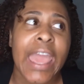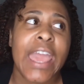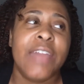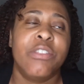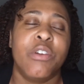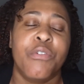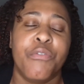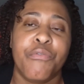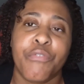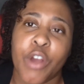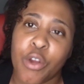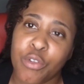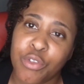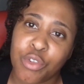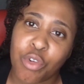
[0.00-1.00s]
In the
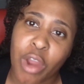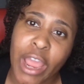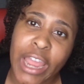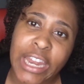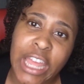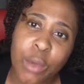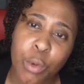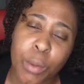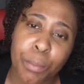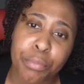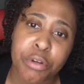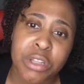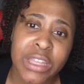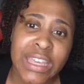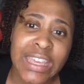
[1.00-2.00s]
first grade, he would
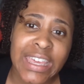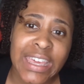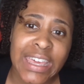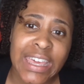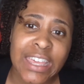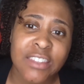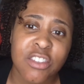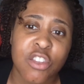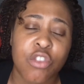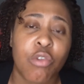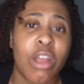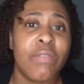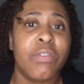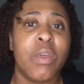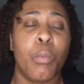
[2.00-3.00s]
bully kids,
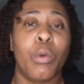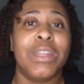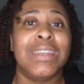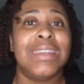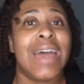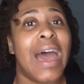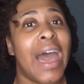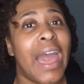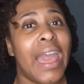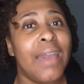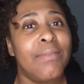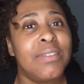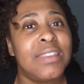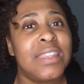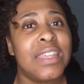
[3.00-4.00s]
threaten them with
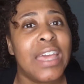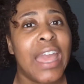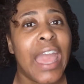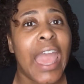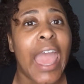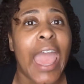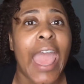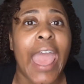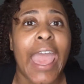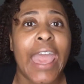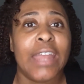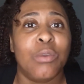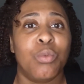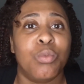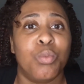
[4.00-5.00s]
knives,
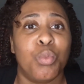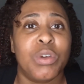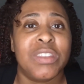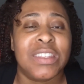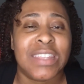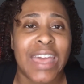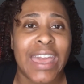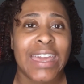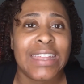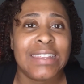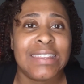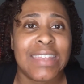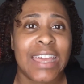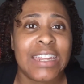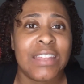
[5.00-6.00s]
and
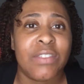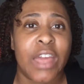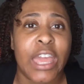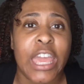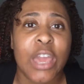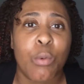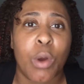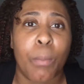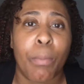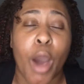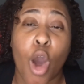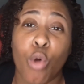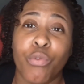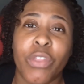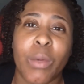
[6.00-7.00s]
stated that he would
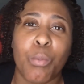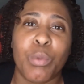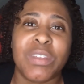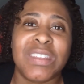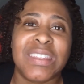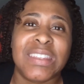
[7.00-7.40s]
poke them with